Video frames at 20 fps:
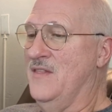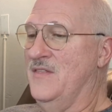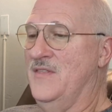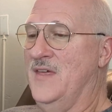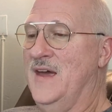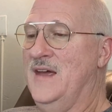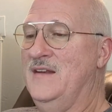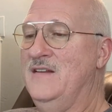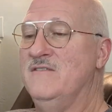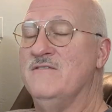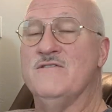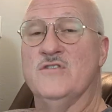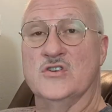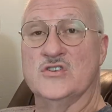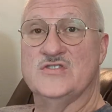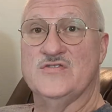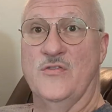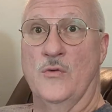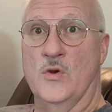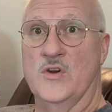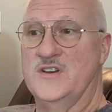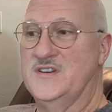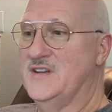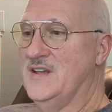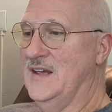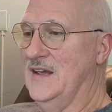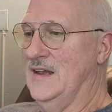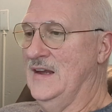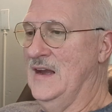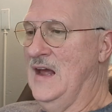Then, verse
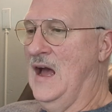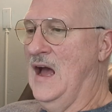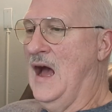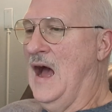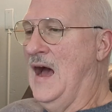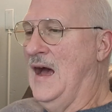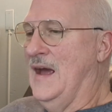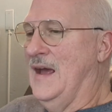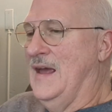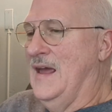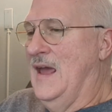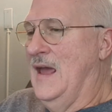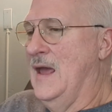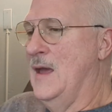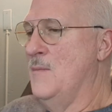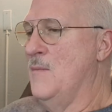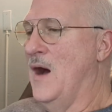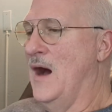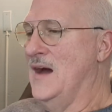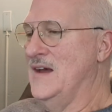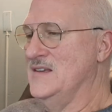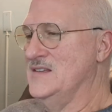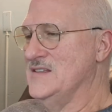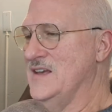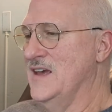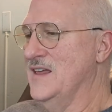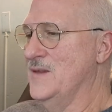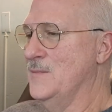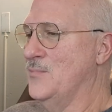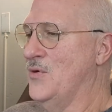14, came
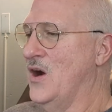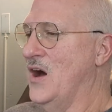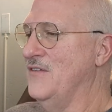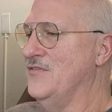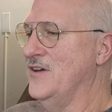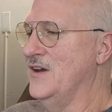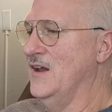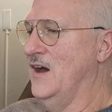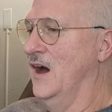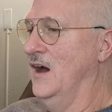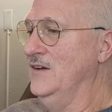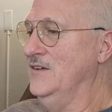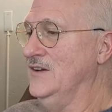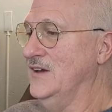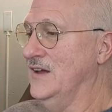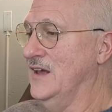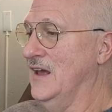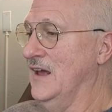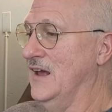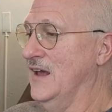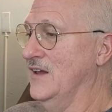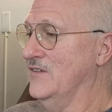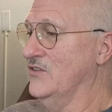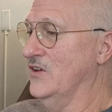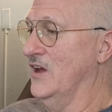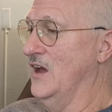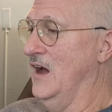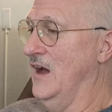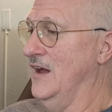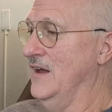Isaiah the prophet unto King
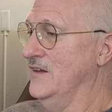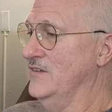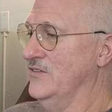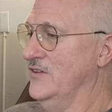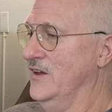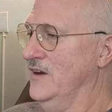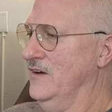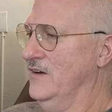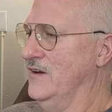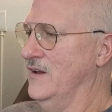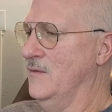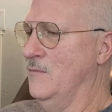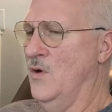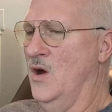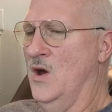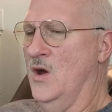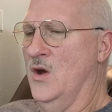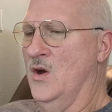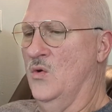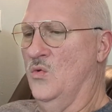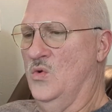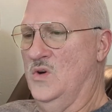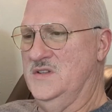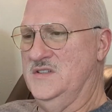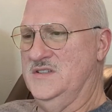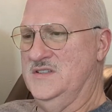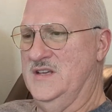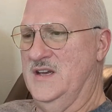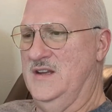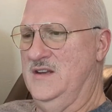Hezekiah and said unto him,
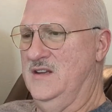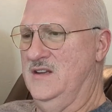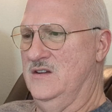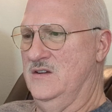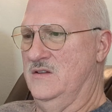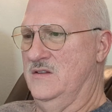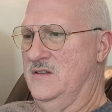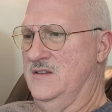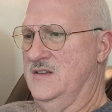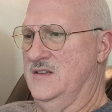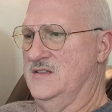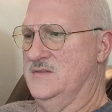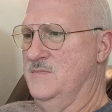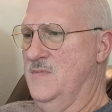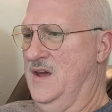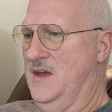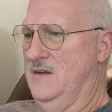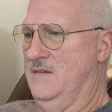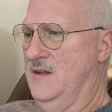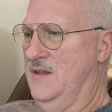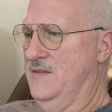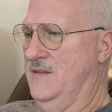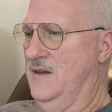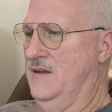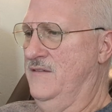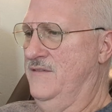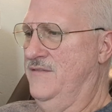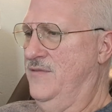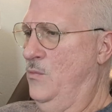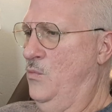what said to you these men? And
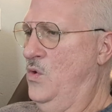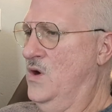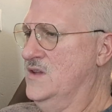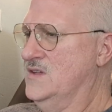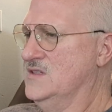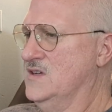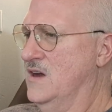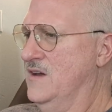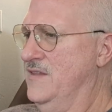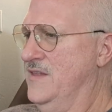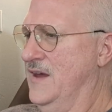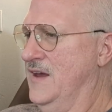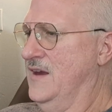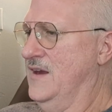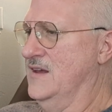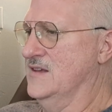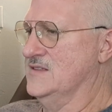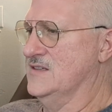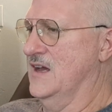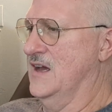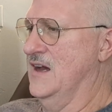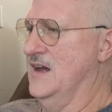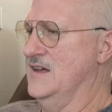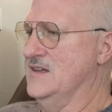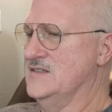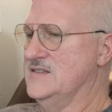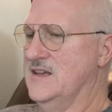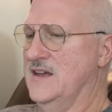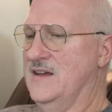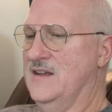then, from whence are they? And
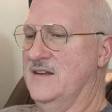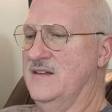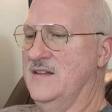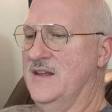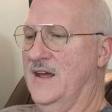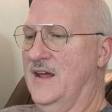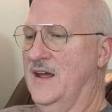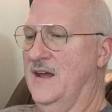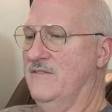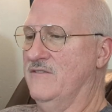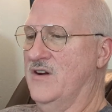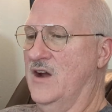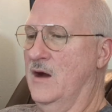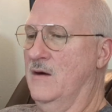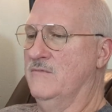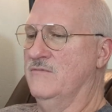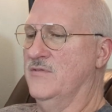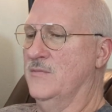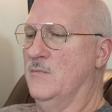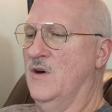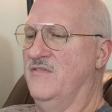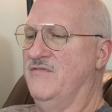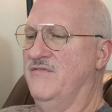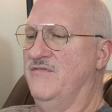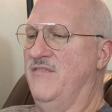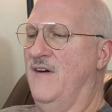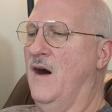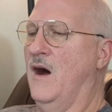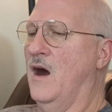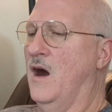Hezekiah said, they have come from a
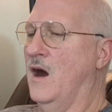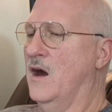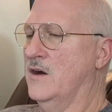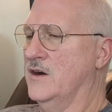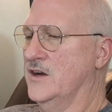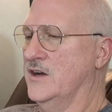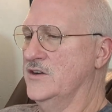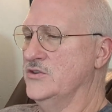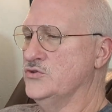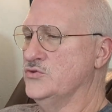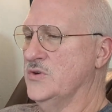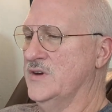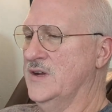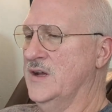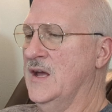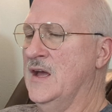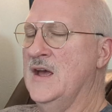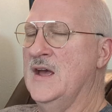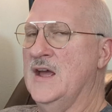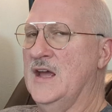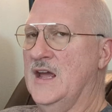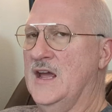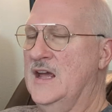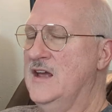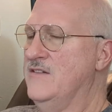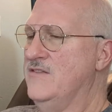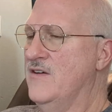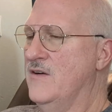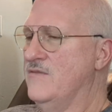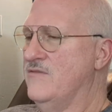far country,
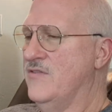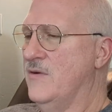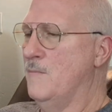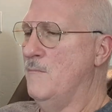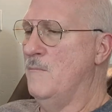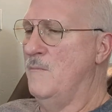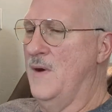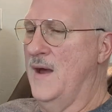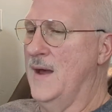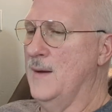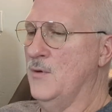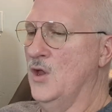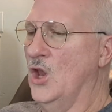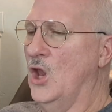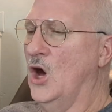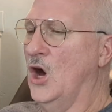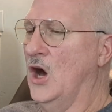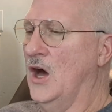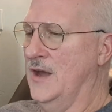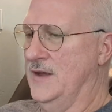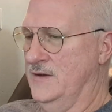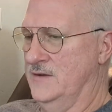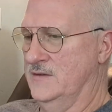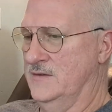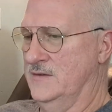even from Babylon.